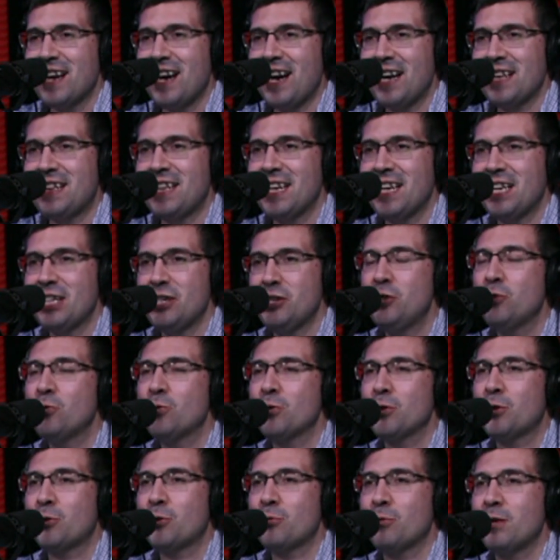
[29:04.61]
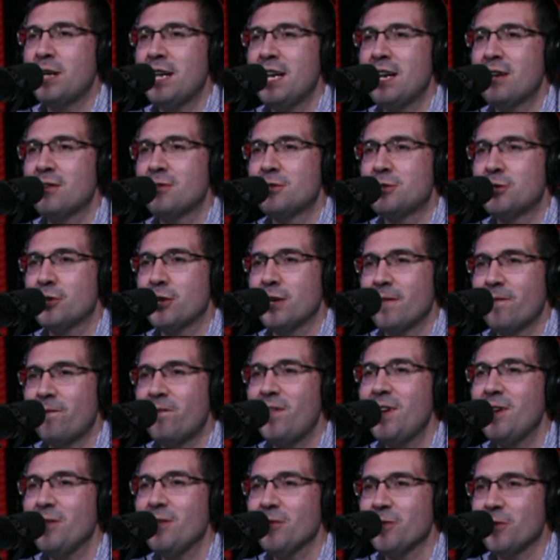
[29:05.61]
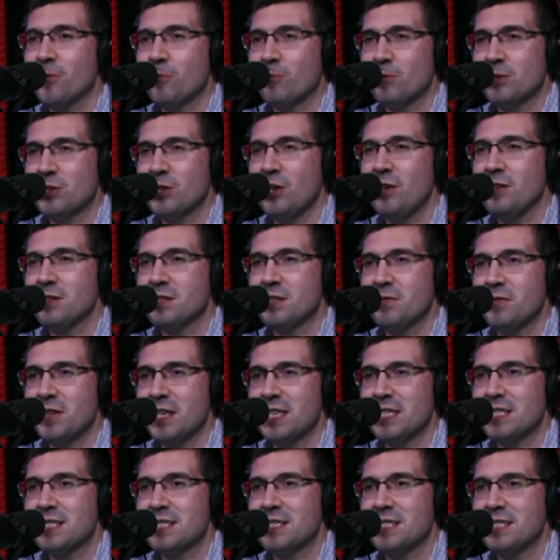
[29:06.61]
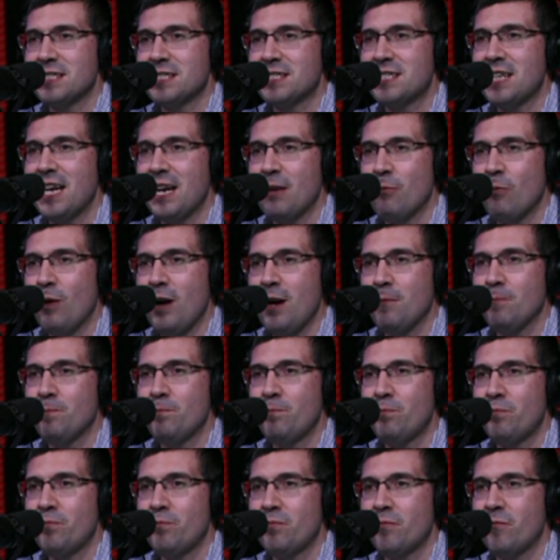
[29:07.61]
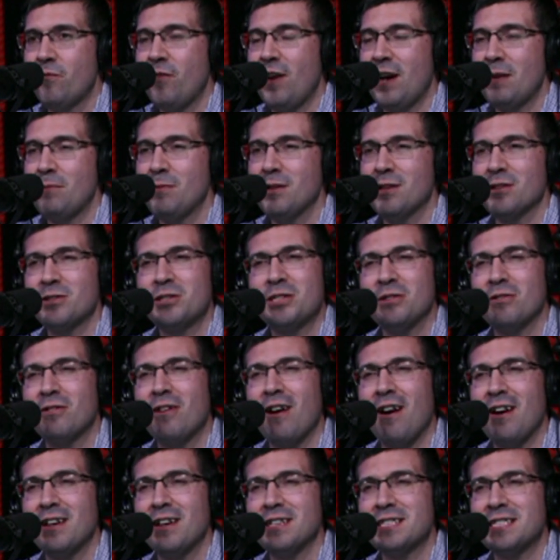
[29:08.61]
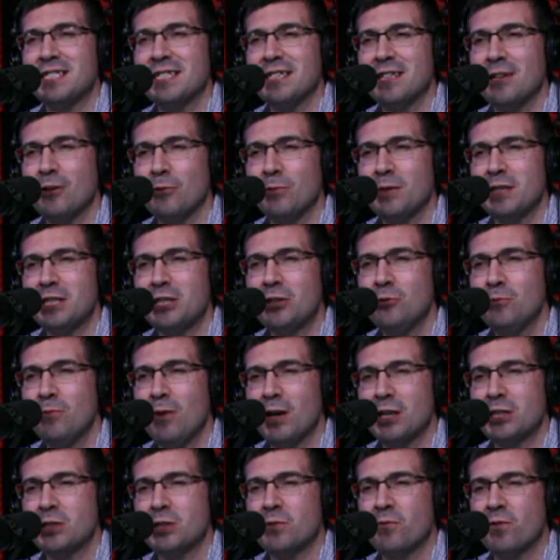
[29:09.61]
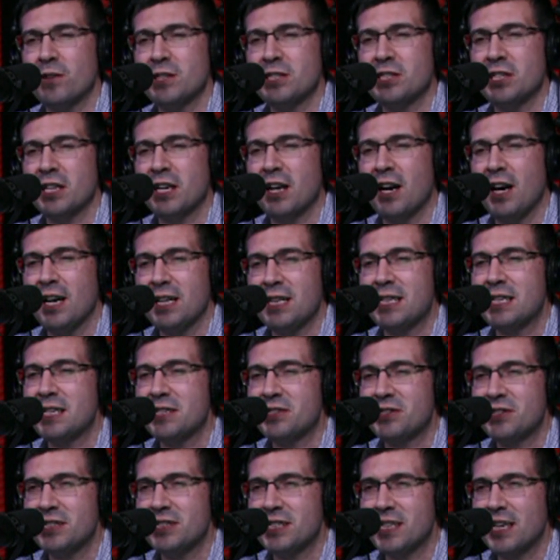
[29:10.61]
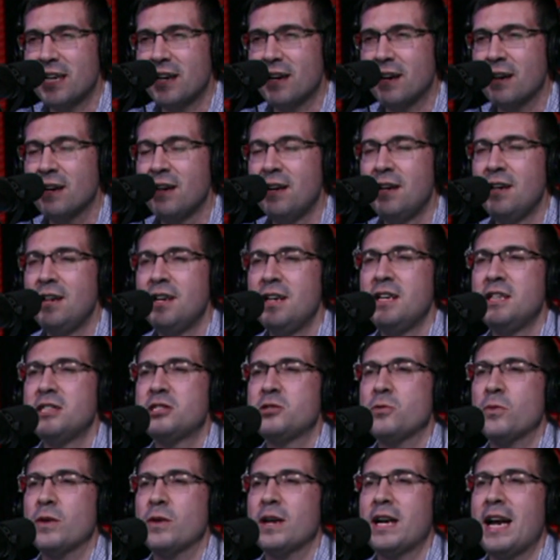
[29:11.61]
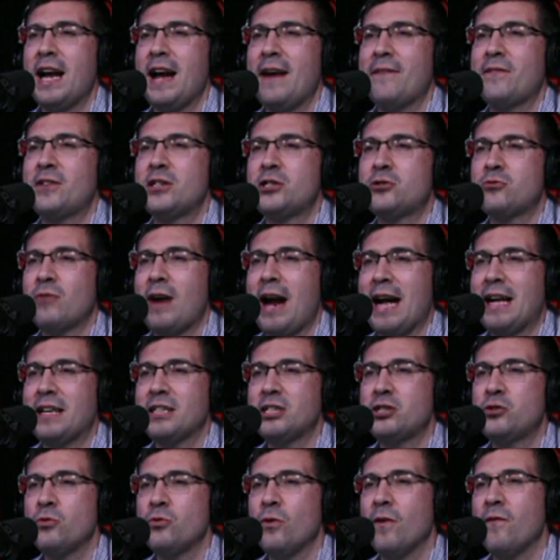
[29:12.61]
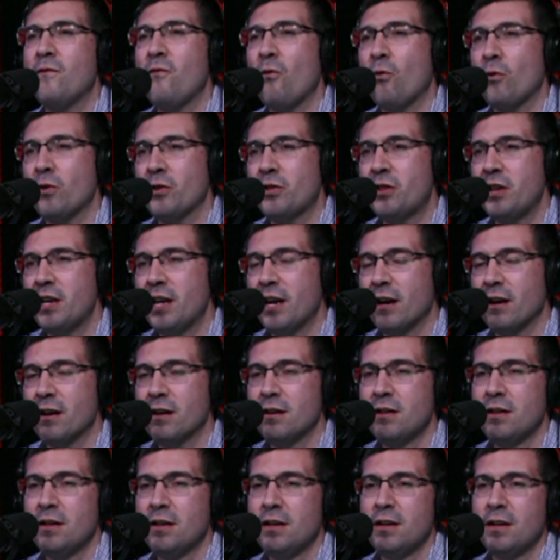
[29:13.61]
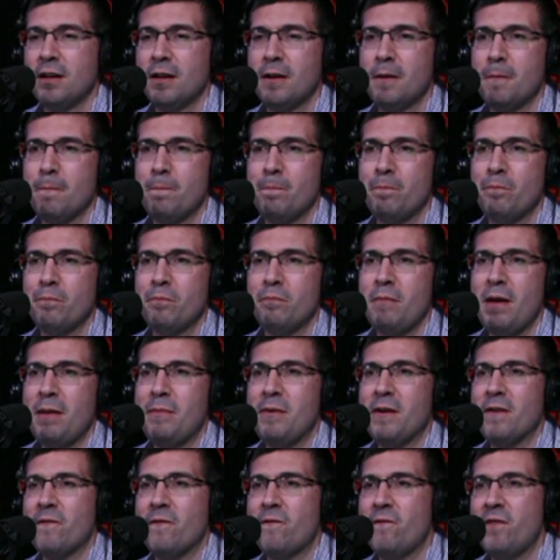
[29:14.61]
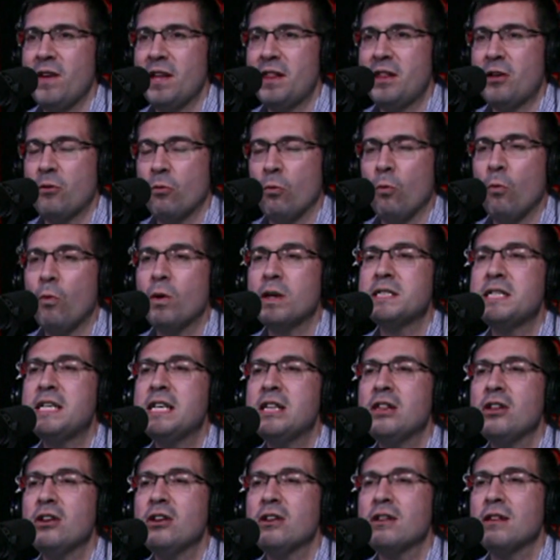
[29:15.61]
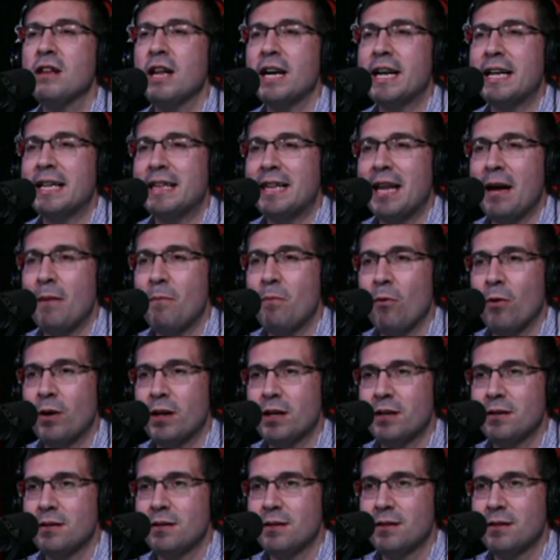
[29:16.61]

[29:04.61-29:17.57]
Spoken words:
I think in 2 or 3 years you're going to feel the results of this and say, well, Von Miller still costs a little bit too much for us to cut this year, so we're going to have to drag this to a 4th year, maybe a 5th year. Well, what does he look like at that point?